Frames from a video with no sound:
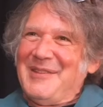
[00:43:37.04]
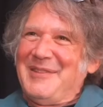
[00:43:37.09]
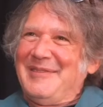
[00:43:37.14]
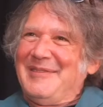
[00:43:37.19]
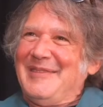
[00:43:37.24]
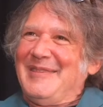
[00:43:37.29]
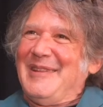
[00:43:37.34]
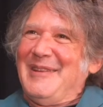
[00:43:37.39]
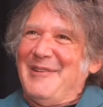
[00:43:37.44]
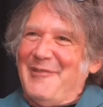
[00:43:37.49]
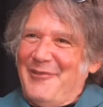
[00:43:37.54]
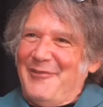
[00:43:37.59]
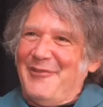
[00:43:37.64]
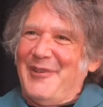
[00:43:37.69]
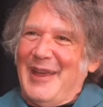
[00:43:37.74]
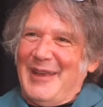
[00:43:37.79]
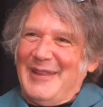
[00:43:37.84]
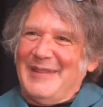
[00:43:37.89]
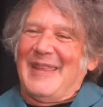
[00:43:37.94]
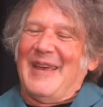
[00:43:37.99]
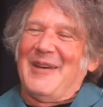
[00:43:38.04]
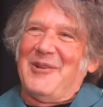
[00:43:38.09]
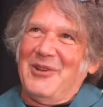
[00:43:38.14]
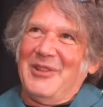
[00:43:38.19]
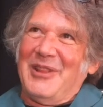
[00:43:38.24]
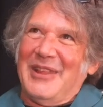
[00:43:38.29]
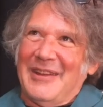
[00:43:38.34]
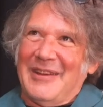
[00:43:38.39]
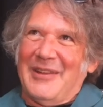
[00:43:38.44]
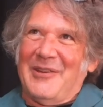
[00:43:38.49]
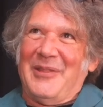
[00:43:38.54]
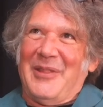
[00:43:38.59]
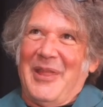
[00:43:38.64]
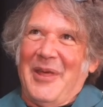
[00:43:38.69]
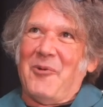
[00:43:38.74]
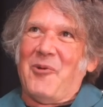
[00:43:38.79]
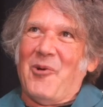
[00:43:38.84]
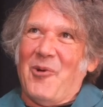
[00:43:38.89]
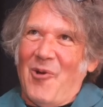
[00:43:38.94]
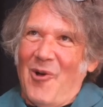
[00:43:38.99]
this is the effect that you know
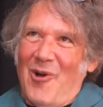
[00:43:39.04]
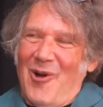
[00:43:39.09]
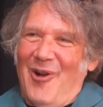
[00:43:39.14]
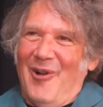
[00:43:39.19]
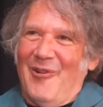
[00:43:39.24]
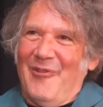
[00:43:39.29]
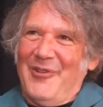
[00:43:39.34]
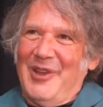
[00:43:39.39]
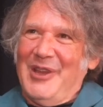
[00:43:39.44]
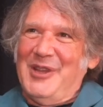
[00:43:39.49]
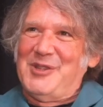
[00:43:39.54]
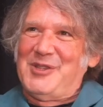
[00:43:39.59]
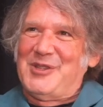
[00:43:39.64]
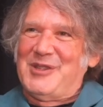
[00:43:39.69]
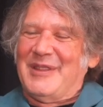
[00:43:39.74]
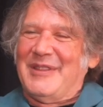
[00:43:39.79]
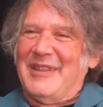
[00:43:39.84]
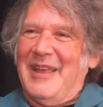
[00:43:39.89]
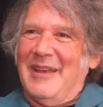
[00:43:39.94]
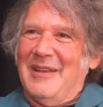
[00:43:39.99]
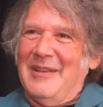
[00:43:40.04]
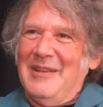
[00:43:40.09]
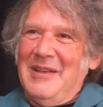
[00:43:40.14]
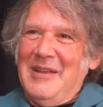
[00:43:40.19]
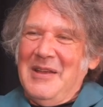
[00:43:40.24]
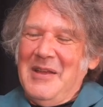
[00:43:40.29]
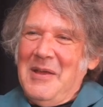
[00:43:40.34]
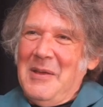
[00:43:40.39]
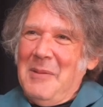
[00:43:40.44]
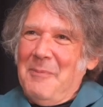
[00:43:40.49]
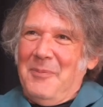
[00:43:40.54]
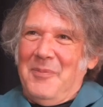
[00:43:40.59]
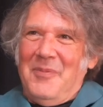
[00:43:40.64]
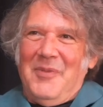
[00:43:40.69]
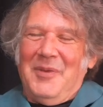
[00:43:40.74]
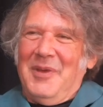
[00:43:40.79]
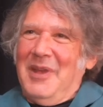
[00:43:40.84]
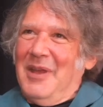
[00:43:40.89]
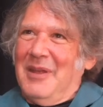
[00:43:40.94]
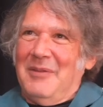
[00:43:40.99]
that we're all facing. That
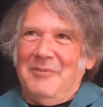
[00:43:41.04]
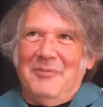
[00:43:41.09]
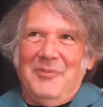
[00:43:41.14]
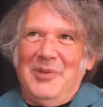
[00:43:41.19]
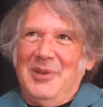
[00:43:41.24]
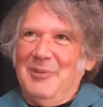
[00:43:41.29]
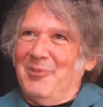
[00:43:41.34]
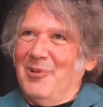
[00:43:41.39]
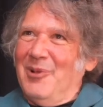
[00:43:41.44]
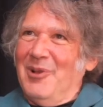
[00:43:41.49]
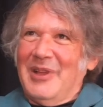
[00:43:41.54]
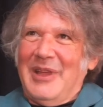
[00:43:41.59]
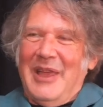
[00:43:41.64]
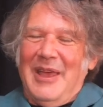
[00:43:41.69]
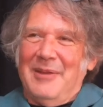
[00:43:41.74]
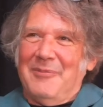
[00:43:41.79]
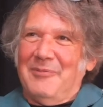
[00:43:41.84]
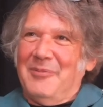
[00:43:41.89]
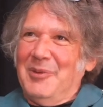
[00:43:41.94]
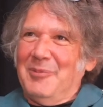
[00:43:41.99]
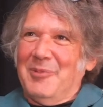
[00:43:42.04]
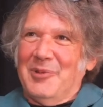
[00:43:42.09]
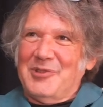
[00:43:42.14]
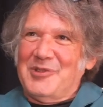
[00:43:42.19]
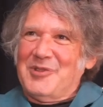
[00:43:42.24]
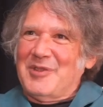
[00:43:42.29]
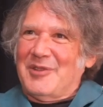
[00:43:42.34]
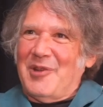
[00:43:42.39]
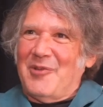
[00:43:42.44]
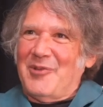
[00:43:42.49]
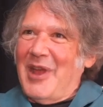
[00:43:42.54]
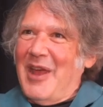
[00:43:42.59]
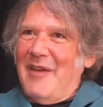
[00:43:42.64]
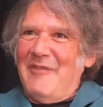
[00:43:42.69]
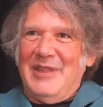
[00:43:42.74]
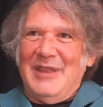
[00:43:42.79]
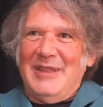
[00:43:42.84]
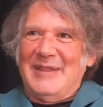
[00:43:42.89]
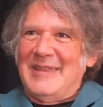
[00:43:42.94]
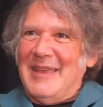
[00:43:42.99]
and people again, people just don't
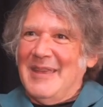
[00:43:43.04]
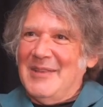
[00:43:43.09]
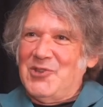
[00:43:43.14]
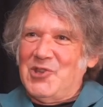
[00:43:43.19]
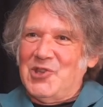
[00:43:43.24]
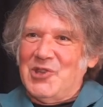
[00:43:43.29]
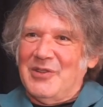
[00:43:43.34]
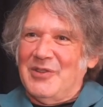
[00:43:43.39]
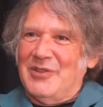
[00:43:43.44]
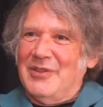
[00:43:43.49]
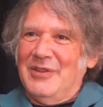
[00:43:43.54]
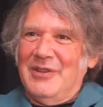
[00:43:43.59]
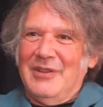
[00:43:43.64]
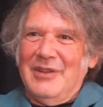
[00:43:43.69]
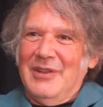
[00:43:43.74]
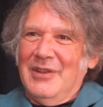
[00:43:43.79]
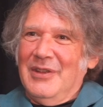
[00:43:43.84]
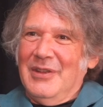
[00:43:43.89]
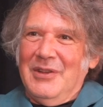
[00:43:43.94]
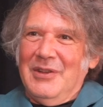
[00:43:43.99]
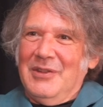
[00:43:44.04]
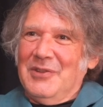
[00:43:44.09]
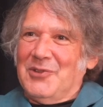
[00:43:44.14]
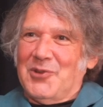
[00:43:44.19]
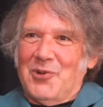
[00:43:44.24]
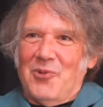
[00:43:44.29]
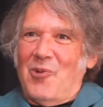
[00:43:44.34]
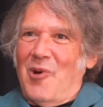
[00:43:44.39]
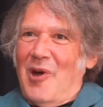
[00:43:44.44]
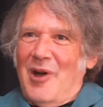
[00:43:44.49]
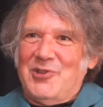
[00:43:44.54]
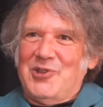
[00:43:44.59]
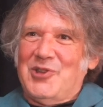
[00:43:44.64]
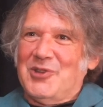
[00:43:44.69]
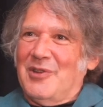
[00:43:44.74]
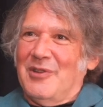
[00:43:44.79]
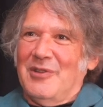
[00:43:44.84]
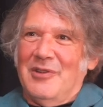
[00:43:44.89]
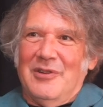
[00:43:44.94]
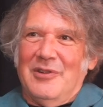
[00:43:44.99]
have the attention to watch
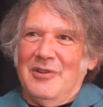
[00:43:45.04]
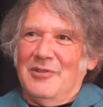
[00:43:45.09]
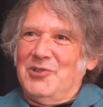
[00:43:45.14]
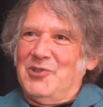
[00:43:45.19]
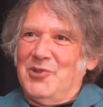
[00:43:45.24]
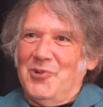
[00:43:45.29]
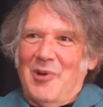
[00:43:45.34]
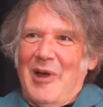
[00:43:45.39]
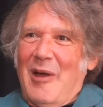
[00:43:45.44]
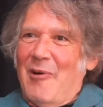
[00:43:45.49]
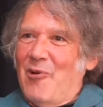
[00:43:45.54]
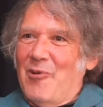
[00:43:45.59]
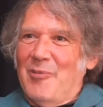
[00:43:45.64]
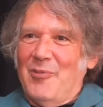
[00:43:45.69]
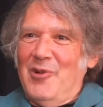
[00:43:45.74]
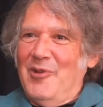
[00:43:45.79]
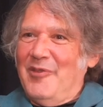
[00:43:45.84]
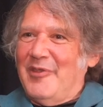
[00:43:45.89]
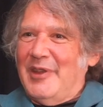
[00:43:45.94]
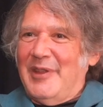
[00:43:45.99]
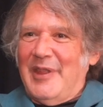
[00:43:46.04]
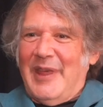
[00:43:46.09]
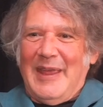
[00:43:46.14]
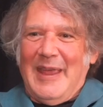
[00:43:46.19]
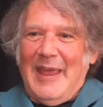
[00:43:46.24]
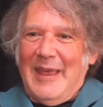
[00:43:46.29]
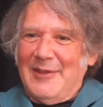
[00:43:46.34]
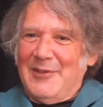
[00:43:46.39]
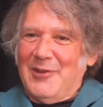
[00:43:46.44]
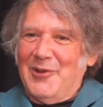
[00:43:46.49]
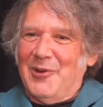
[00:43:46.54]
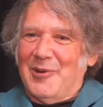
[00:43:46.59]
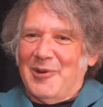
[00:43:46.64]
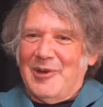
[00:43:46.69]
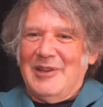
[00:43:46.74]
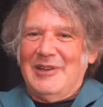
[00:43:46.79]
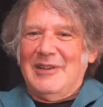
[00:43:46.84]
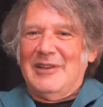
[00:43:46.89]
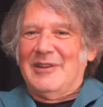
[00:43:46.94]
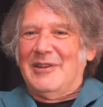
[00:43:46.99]
a, a two-hour movie. They can't do
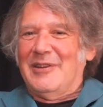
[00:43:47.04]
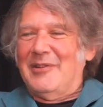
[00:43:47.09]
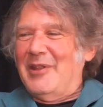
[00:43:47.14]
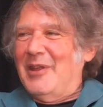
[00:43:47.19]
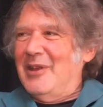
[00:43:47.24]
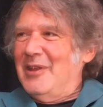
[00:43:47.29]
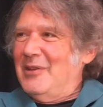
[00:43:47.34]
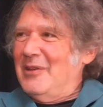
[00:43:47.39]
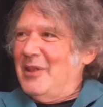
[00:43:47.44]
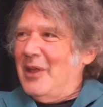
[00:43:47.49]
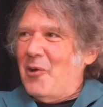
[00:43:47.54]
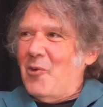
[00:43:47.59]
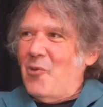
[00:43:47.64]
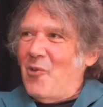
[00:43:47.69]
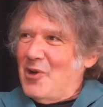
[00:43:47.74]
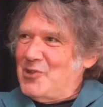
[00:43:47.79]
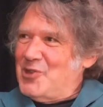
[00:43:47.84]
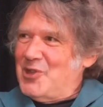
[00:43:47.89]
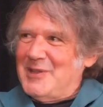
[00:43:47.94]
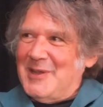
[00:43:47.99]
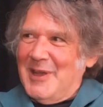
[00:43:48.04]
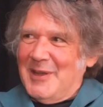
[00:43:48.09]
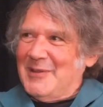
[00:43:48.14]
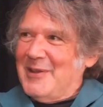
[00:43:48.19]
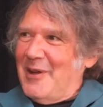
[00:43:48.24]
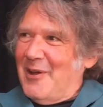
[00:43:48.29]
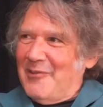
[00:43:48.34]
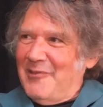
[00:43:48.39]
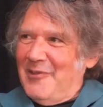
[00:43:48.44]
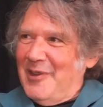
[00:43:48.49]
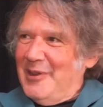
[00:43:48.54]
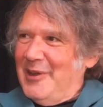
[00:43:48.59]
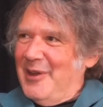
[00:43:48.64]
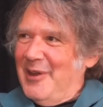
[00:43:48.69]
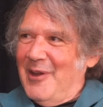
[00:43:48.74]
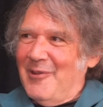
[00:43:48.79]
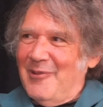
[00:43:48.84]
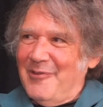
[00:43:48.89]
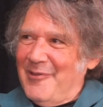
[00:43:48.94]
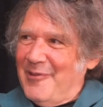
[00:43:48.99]
it. You know, they they can watch a TikTok
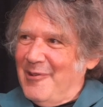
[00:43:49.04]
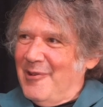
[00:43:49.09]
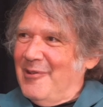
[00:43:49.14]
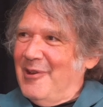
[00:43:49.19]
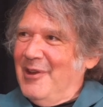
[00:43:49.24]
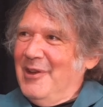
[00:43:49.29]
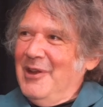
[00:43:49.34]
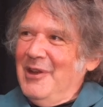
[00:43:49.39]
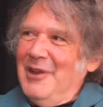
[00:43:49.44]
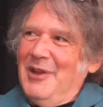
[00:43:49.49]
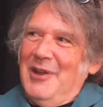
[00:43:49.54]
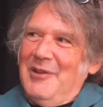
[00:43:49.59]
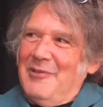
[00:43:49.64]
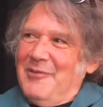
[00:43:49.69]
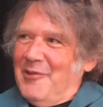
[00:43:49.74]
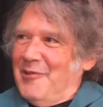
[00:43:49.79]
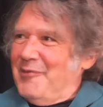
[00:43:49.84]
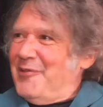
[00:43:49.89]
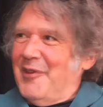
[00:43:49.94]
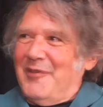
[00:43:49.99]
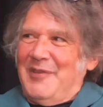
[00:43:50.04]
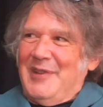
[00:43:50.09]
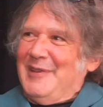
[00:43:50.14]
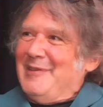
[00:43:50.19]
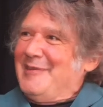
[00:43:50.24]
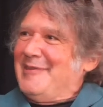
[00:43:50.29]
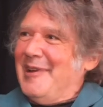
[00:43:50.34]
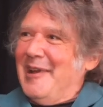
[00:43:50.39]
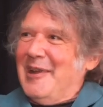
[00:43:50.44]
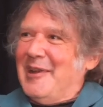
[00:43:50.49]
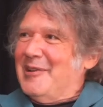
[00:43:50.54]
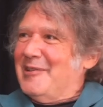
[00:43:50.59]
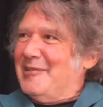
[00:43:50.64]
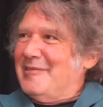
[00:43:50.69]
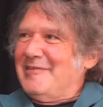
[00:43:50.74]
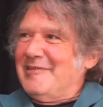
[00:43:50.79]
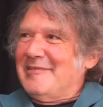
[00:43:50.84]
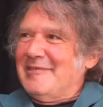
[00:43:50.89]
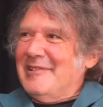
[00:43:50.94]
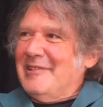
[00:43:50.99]
video for mm. for fifteen
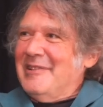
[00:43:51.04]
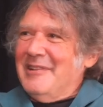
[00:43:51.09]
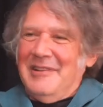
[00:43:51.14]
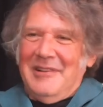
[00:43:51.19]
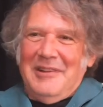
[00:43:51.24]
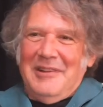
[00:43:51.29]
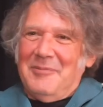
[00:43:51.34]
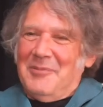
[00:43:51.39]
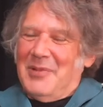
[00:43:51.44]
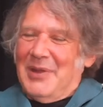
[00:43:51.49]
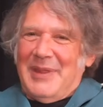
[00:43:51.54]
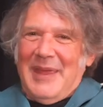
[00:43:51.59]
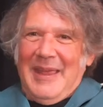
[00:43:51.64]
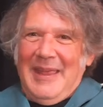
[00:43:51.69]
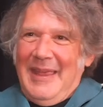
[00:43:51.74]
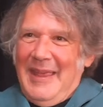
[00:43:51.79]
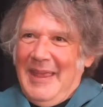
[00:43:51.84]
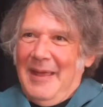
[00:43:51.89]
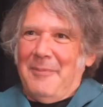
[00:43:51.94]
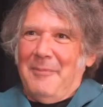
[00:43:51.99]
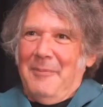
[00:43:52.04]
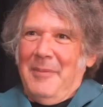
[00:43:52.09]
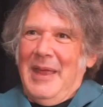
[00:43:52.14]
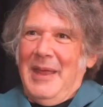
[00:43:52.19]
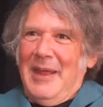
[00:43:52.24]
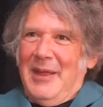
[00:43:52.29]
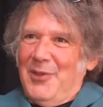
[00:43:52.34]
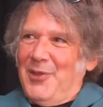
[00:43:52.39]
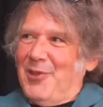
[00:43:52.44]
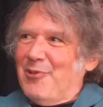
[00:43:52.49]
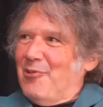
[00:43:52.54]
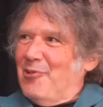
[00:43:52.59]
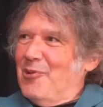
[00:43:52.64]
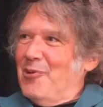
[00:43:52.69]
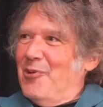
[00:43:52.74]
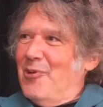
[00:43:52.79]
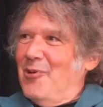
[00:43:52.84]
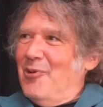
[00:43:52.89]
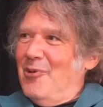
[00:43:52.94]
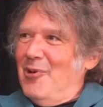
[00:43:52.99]
seconds, but they can't make it
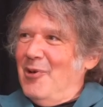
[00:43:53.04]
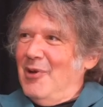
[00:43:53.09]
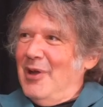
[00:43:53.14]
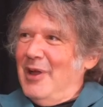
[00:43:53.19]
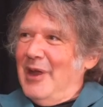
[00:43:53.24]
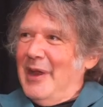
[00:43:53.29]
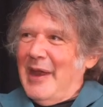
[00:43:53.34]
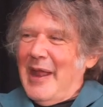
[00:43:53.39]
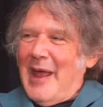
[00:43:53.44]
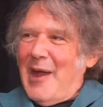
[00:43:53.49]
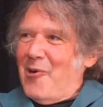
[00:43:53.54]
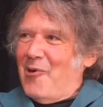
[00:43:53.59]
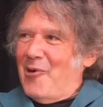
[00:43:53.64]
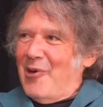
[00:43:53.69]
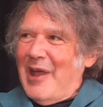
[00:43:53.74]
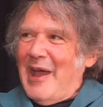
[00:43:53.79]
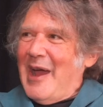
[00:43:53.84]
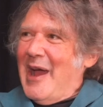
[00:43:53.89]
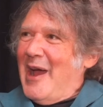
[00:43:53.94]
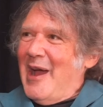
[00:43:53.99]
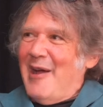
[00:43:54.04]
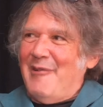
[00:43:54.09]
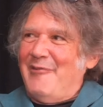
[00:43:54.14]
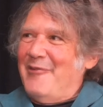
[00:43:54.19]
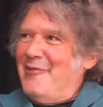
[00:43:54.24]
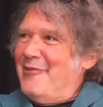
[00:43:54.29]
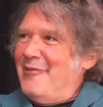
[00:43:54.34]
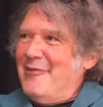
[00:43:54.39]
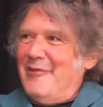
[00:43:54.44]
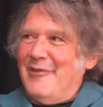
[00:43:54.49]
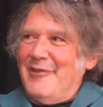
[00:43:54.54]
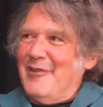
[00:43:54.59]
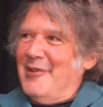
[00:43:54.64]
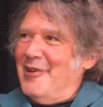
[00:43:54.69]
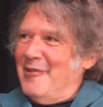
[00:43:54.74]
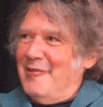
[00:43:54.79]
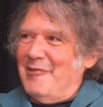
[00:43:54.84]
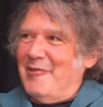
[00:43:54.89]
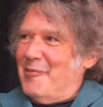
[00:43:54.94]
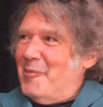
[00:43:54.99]
through an hour and a half
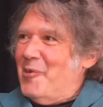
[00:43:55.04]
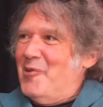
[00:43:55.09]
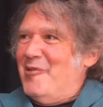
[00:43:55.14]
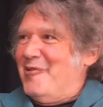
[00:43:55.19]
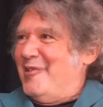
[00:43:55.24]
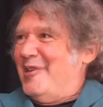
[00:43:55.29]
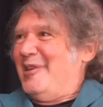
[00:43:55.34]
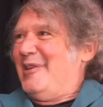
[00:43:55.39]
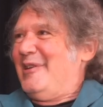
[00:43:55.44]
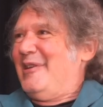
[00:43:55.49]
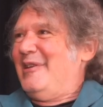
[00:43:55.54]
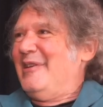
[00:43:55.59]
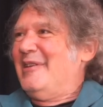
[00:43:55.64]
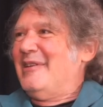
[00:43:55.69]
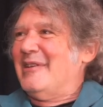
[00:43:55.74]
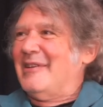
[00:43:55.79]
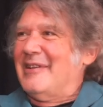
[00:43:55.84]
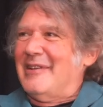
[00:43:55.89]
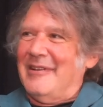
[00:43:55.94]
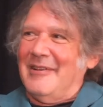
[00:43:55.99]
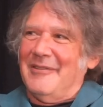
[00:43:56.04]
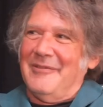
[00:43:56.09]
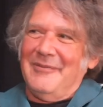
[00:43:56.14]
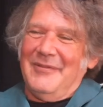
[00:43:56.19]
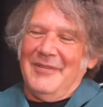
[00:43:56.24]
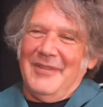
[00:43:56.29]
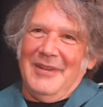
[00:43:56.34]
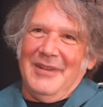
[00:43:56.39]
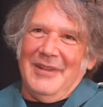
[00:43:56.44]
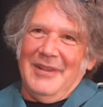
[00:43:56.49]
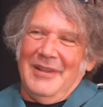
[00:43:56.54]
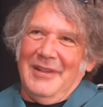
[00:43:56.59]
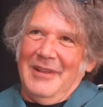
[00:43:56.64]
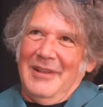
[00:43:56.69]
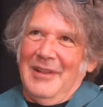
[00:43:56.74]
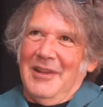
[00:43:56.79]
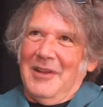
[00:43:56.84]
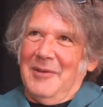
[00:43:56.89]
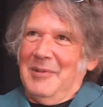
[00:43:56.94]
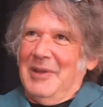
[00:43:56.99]
of a movie you know
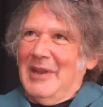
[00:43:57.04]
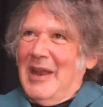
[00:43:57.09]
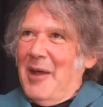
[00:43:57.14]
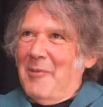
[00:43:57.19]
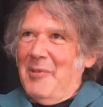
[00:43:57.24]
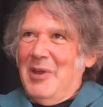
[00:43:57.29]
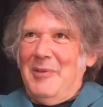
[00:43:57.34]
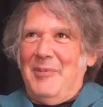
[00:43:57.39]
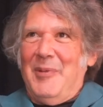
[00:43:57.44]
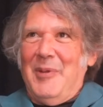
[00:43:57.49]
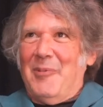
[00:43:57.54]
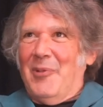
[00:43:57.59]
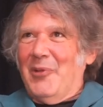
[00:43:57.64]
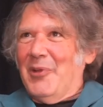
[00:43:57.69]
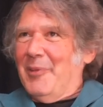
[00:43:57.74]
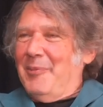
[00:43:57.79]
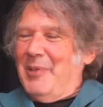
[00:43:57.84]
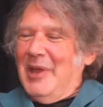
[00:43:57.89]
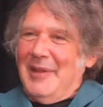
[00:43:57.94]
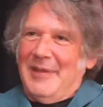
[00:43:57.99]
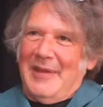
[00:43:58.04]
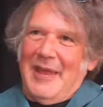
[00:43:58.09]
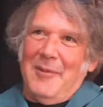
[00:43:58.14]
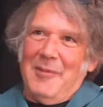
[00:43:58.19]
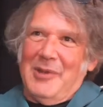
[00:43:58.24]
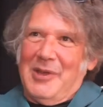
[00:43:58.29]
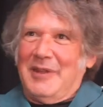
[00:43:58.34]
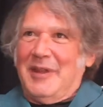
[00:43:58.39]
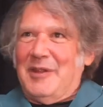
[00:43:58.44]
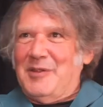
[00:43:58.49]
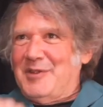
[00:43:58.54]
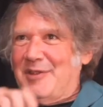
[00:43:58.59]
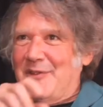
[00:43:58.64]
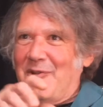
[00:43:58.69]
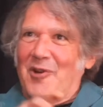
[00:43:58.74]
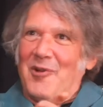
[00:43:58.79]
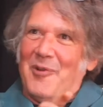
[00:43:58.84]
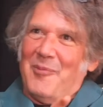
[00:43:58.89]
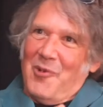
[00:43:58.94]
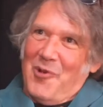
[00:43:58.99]
I mean, how many people in the pandemic they
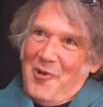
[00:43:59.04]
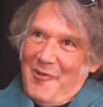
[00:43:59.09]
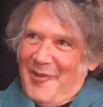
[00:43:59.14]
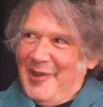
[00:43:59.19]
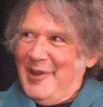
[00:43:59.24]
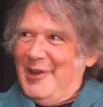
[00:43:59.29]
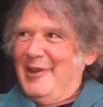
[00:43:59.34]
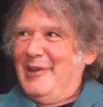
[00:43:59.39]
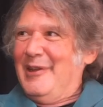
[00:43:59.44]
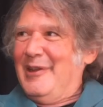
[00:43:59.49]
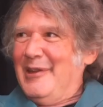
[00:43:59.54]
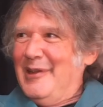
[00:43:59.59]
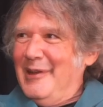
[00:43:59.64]
start a movie